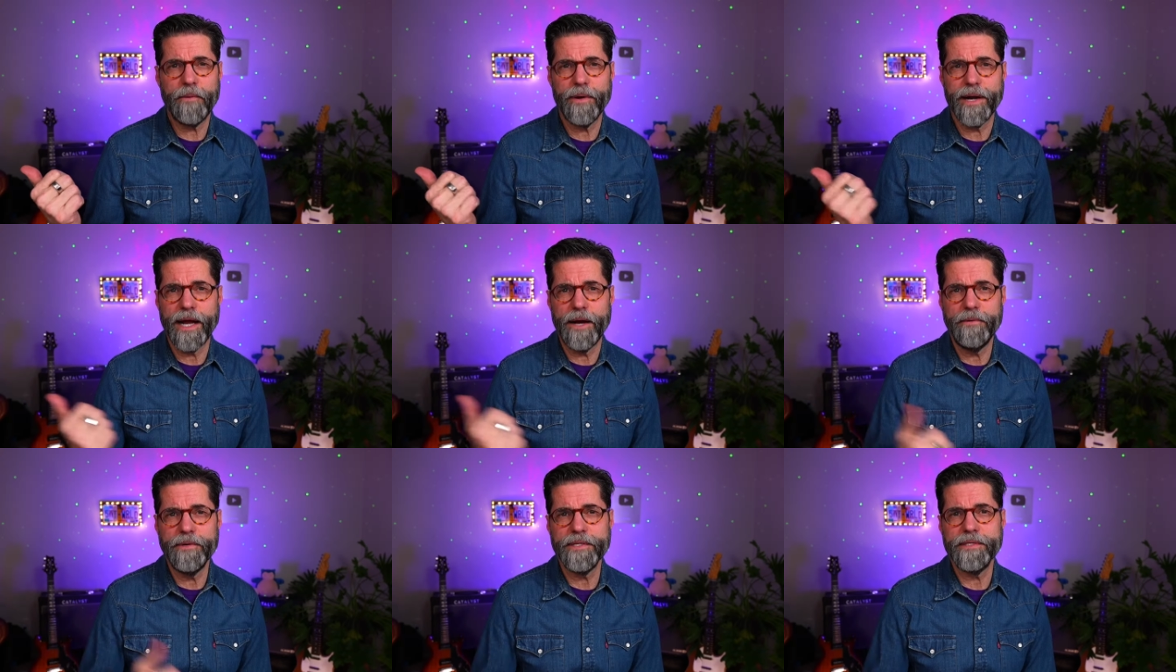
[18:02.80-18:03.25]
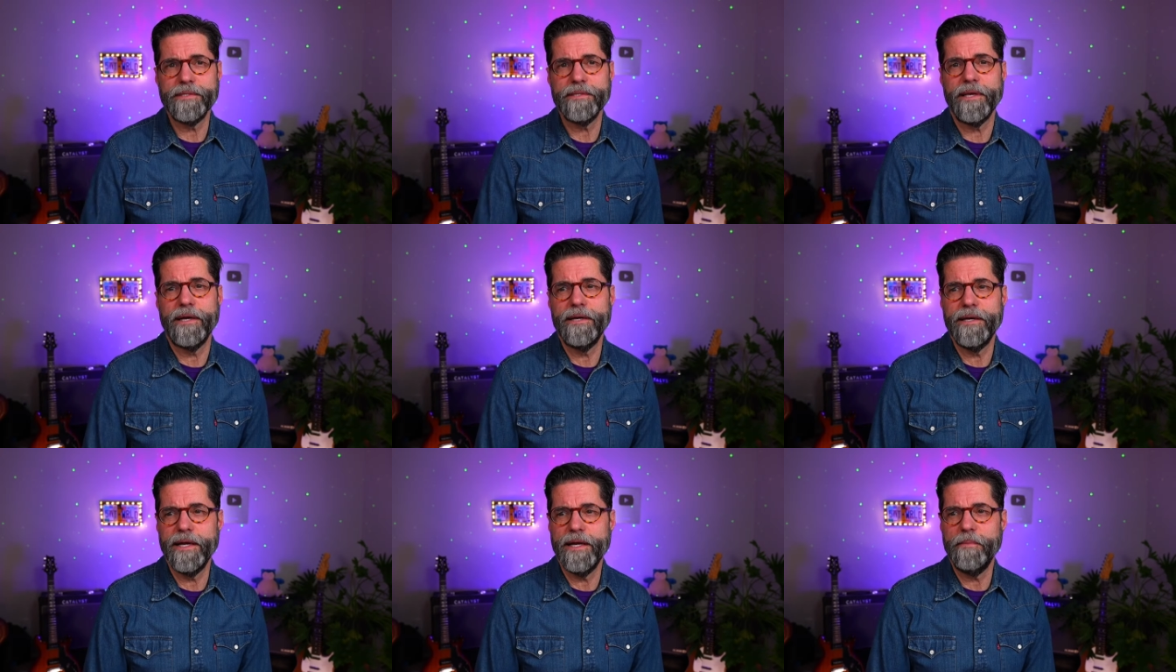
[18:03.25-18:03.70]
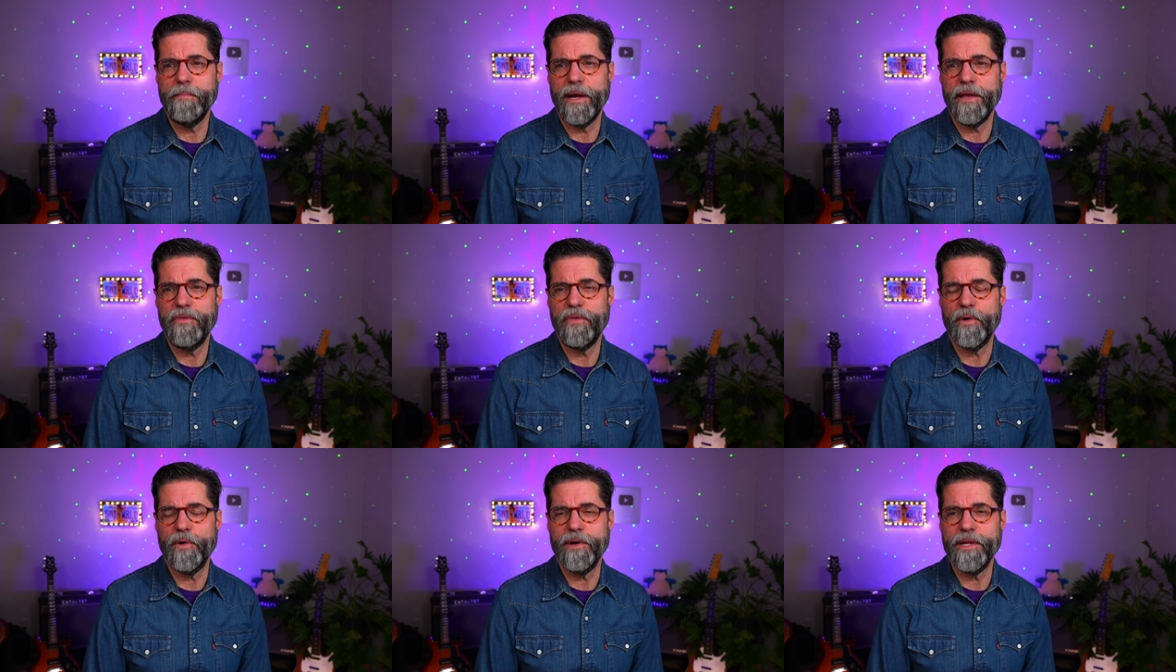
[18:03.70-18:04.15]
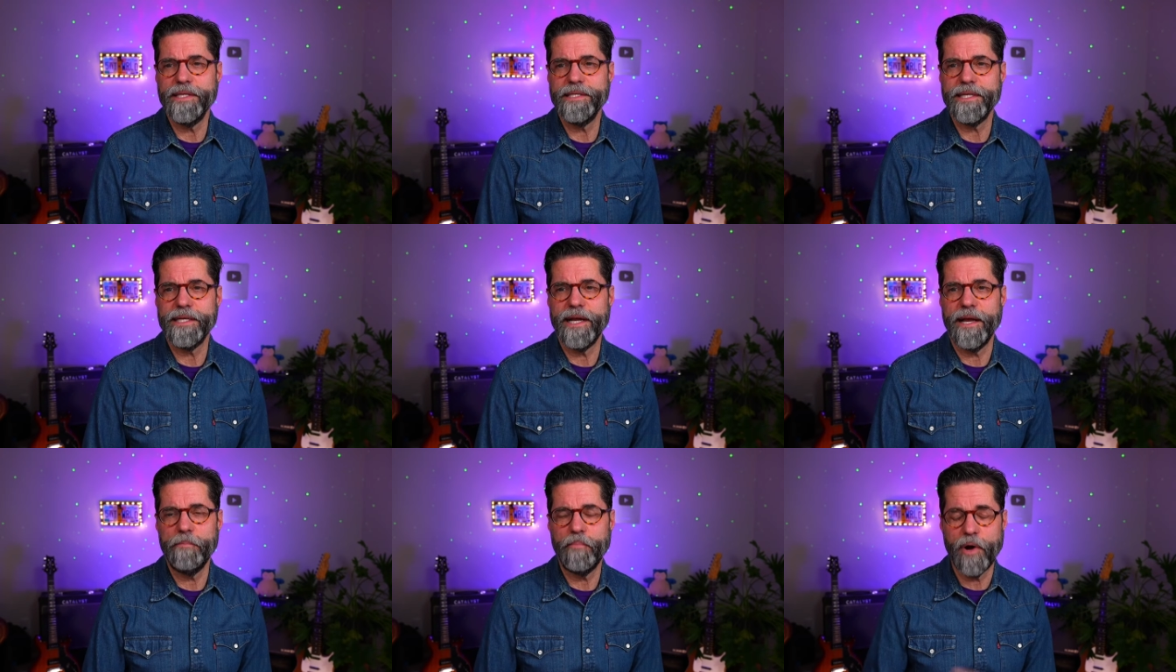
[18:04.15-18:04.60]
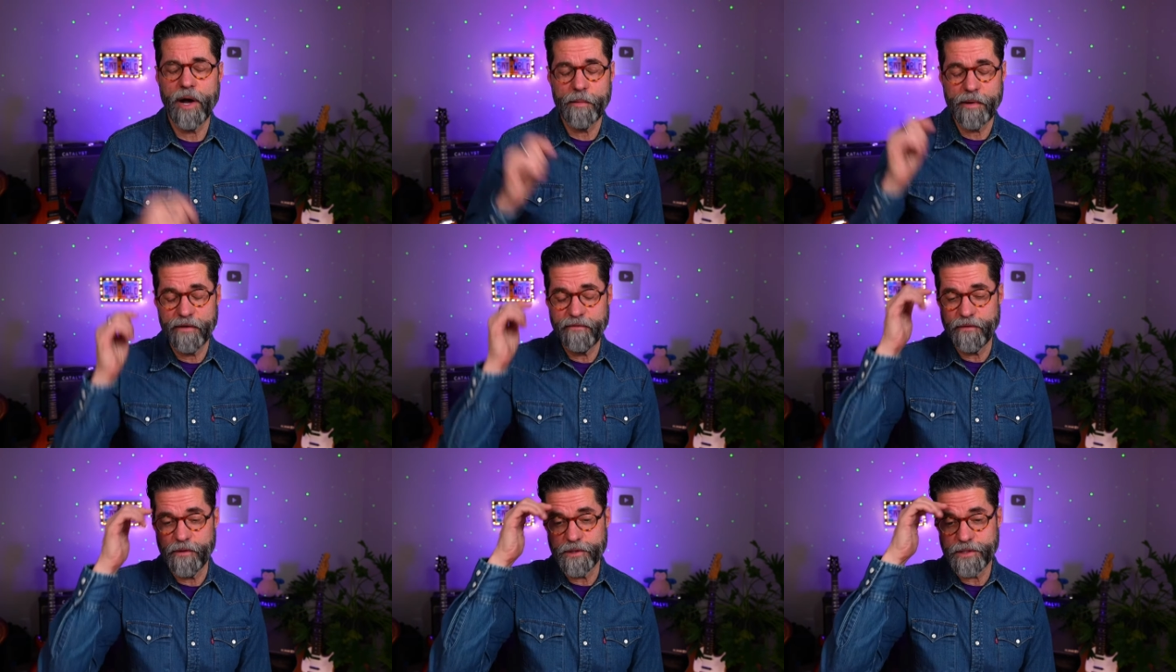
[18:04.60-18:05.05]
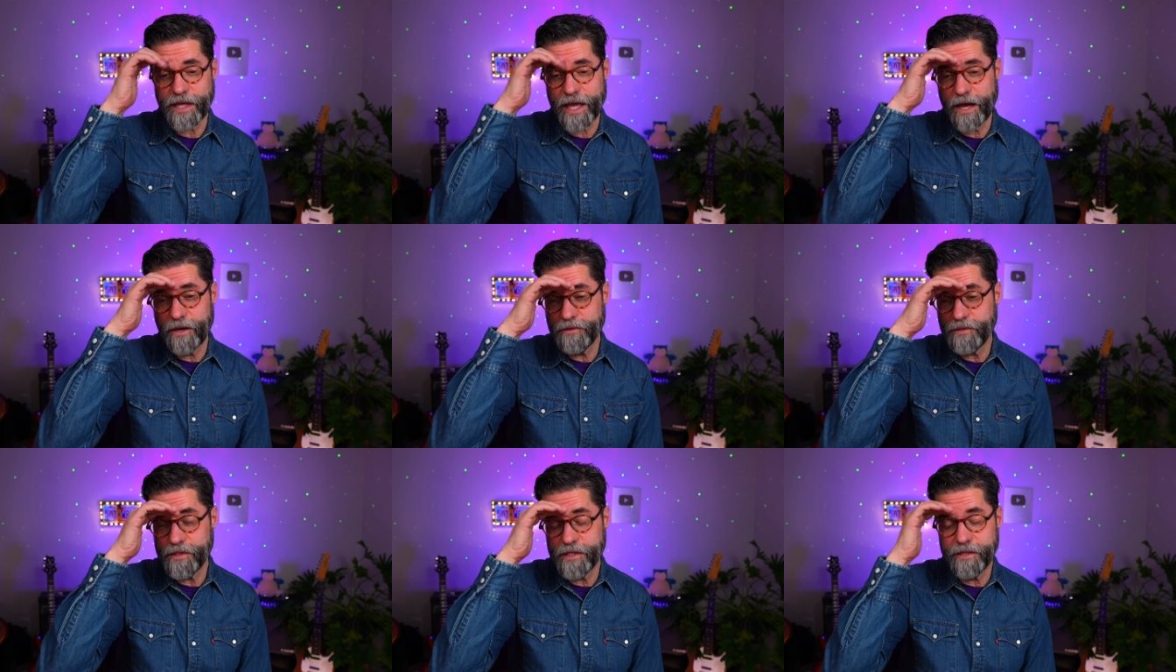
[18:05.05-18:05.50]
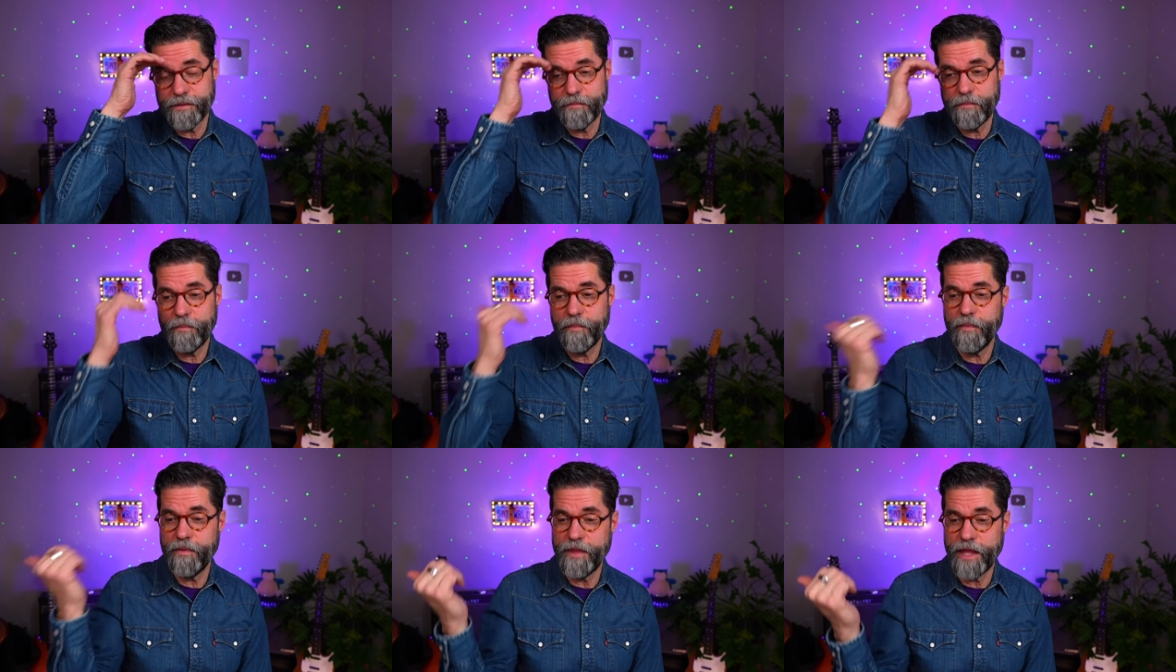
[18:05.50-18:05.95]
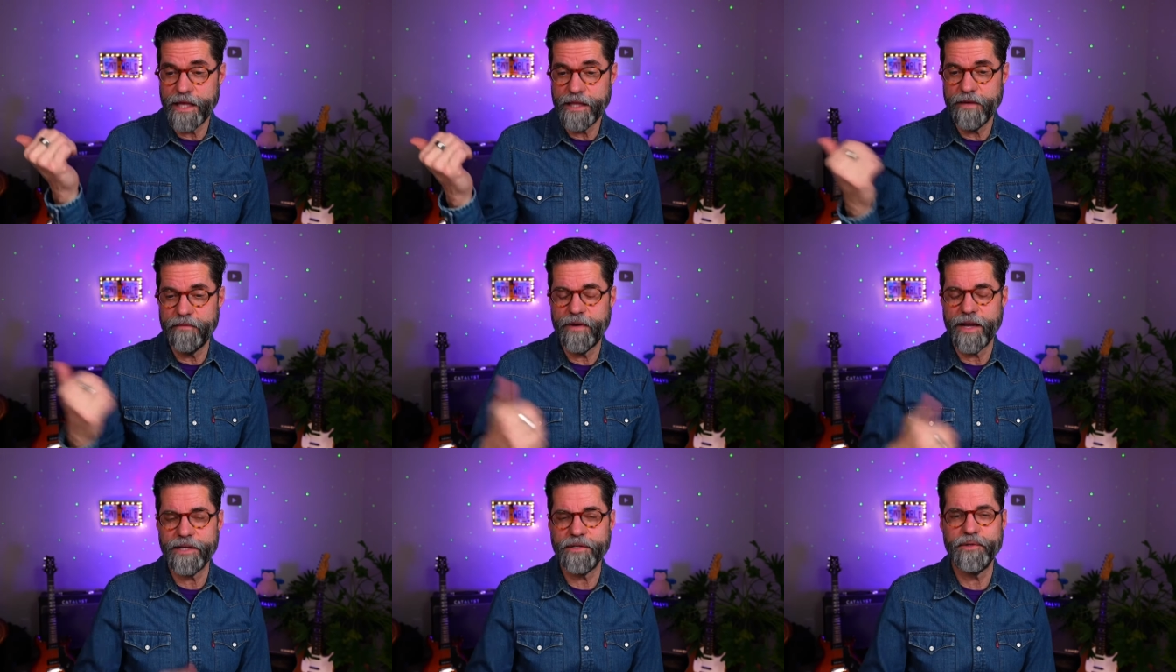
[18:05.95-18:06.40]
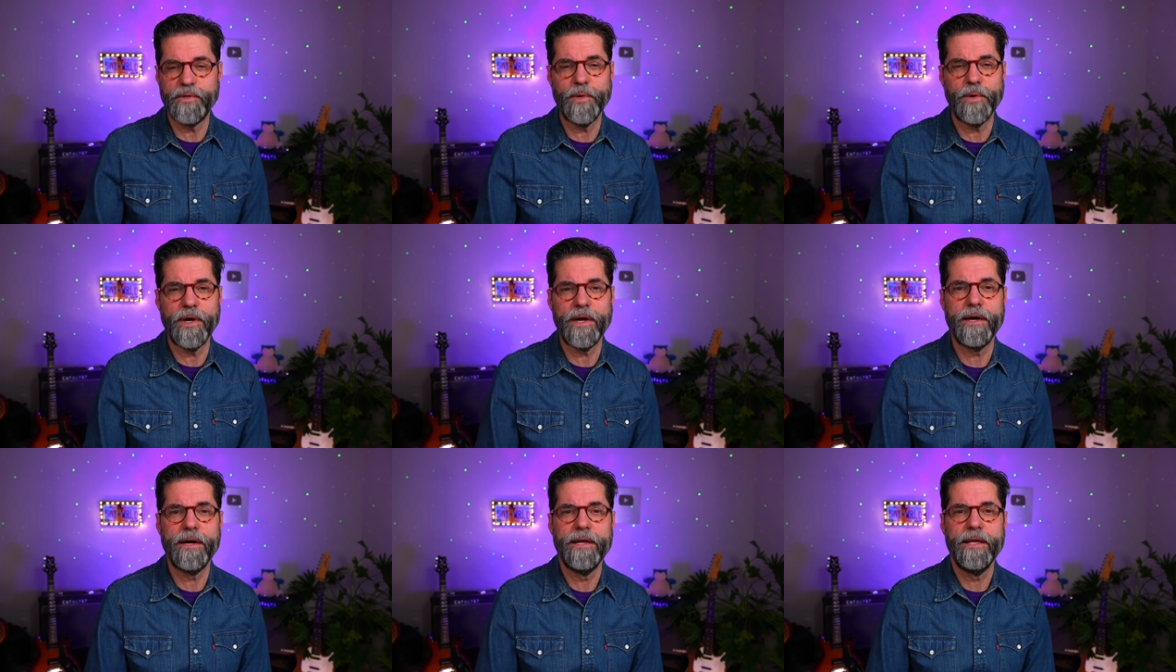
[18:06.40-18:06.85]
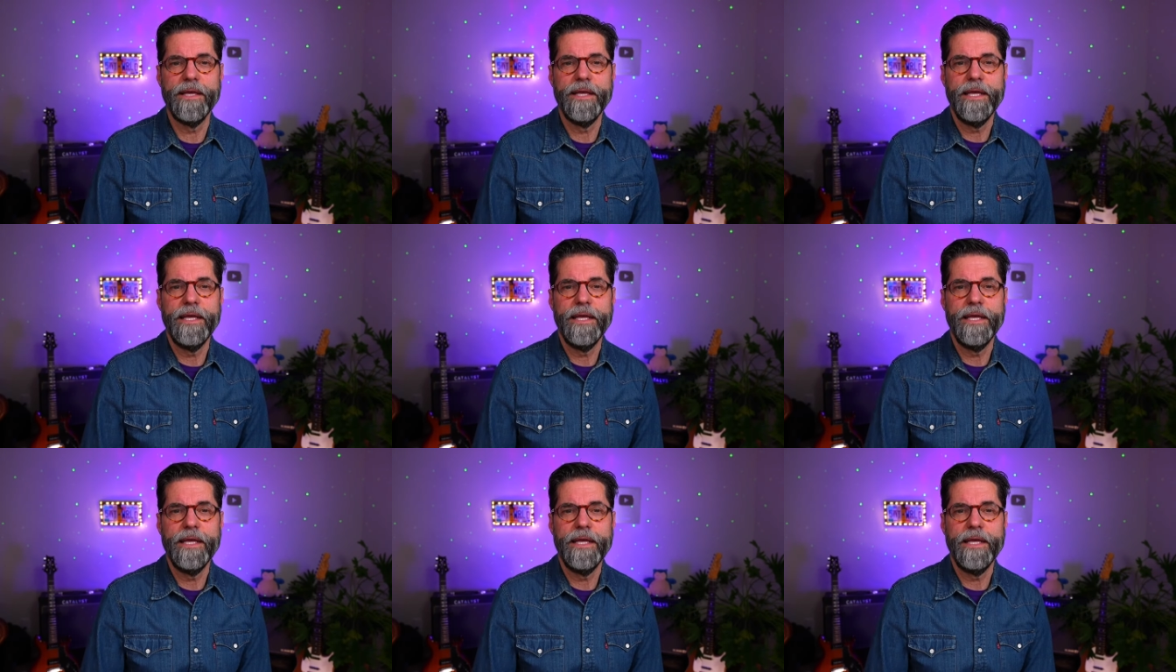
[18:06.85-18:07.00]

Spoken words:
I was in my 30s and I bought my first house, and they lived next door.